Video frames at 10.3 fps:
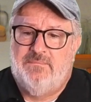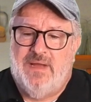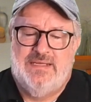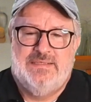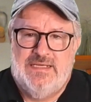
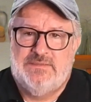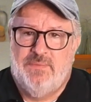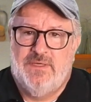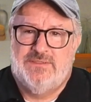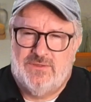My
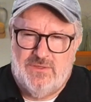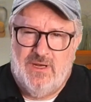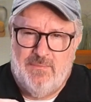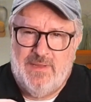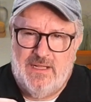taste buds are
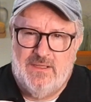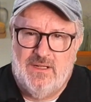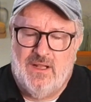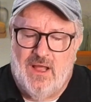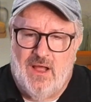going to be a
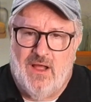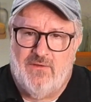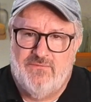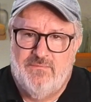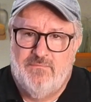little
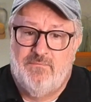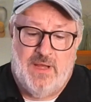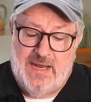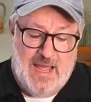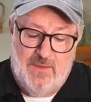off,
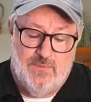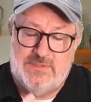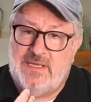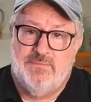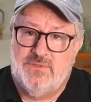but I
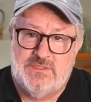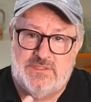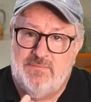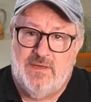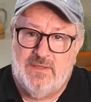was able to
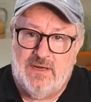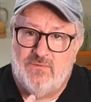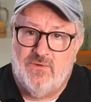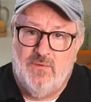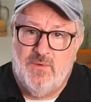smell that
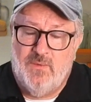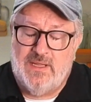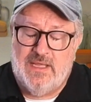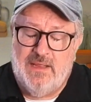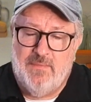aroma when
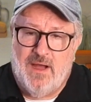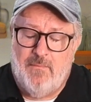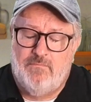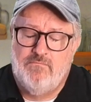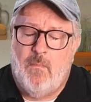it came
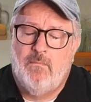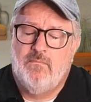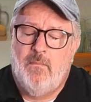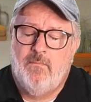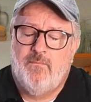up.
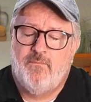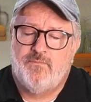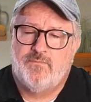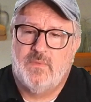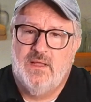
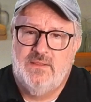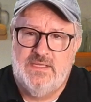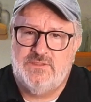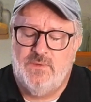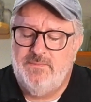
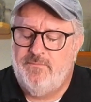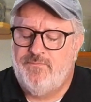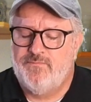This one,